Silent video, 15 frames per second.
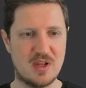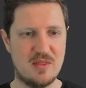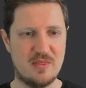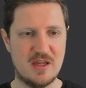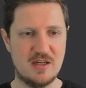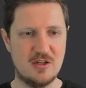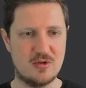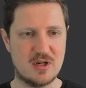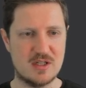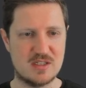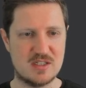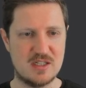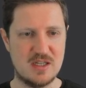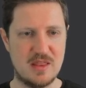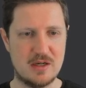And then you can
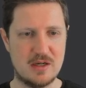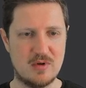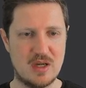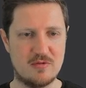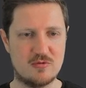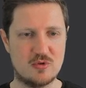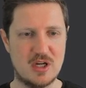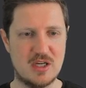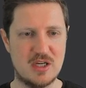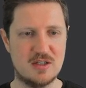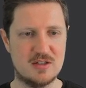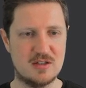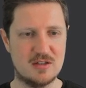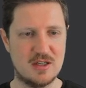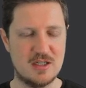see that we have
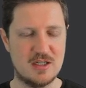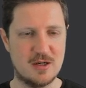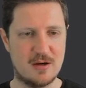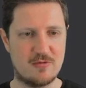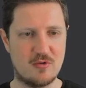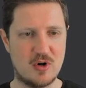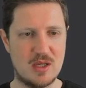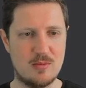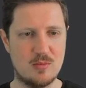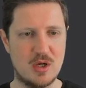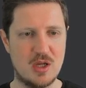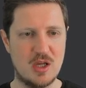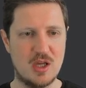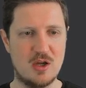created a data frame